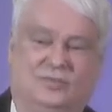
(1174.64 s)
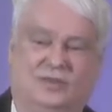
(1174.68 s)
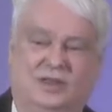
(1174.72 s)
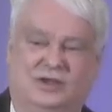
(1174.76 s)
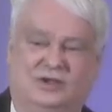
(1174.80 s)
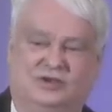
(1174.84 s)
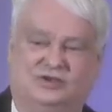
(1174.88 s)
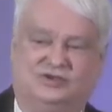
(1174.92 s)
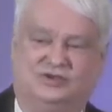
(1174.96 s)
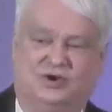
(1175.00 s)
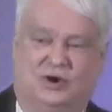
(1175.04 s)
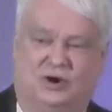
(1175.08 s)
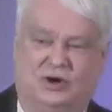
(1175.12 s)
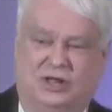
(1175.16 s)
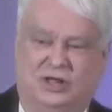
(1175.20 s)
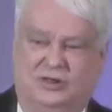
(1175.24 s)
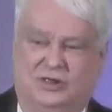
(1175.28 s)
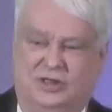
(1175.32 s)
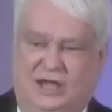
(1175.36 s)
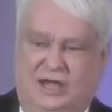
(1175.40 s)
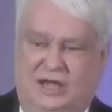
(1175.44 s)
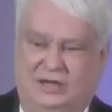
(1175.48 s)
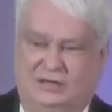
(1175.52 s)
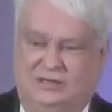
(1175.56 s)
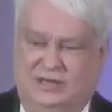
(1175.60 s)
starting in
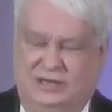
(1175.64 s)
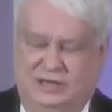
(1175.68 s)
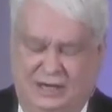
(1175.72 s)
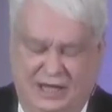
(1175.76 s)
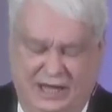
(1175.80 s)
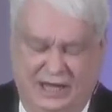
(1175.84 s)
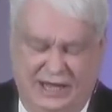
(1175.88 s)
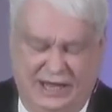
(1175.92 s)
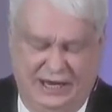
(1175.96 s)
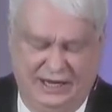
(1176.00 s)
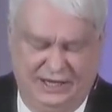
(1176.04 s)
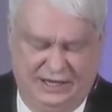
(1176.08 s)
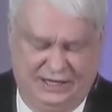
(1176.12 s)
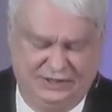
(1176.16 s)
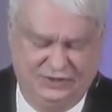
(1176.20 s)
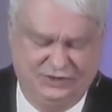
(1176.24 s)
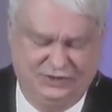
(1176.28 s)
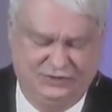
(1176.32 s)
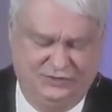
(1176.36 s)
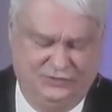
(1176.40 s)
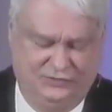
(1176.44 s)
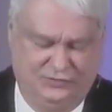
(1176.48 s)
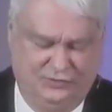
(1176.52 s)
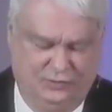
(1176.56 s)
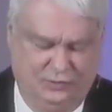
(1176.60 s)
the
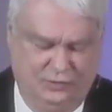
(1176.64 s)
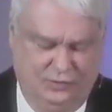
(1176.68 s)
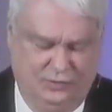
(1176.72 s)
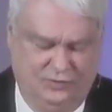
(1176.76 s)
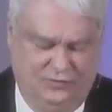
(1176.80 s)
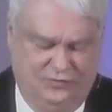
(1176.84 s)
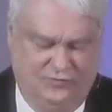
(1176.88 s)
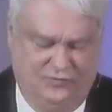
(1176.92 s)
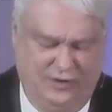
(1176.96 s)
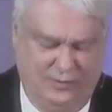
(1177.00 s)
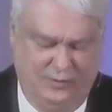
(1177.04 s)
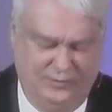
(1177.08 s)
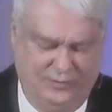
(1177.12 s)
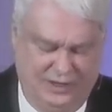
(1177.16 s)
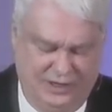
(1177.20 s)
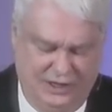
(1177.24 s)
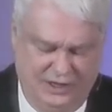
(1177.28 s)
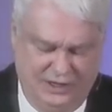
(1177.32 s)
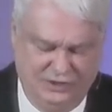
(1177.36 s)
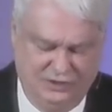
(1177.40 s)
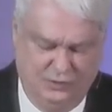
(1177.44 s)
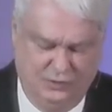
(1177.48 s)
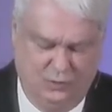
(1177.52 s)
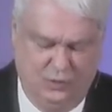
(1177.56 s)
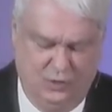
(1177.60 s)
1880s through, from
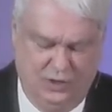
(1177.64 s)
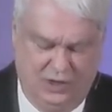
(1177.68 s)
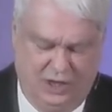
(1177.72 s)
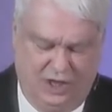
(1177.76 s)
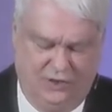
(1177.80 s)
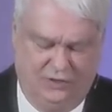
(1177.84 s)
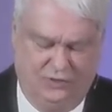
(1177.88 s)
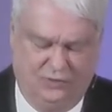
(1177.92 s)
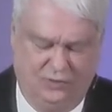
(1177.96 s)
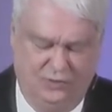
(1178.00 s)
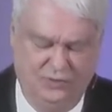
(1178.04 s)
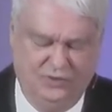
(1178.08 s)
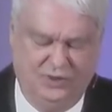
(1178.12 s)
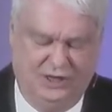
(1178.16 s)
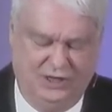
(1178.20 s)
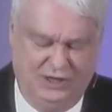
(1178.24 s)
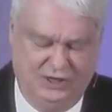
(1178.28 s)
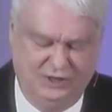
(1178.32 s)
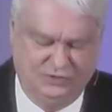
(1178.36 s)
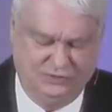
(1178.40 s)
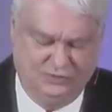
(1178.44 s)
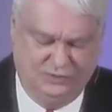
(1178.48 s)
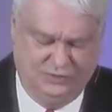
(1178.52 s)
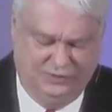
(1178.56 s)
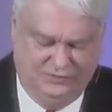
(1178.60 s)
the, uh, through the
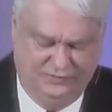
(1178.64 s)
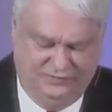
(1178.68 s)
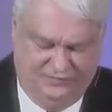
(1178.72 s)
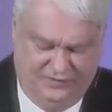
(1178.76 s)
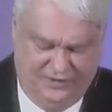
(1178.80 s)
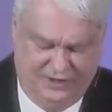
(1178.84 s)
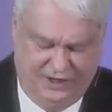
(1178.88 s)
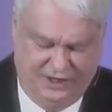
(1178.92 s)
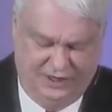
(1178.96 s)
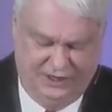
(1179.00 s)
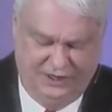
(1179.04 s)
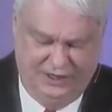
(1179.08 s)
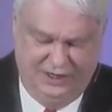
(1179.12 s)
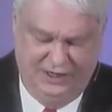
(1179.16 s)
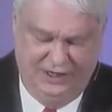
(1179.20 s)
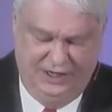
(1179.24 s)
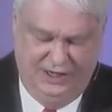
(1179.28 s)
Israel Fund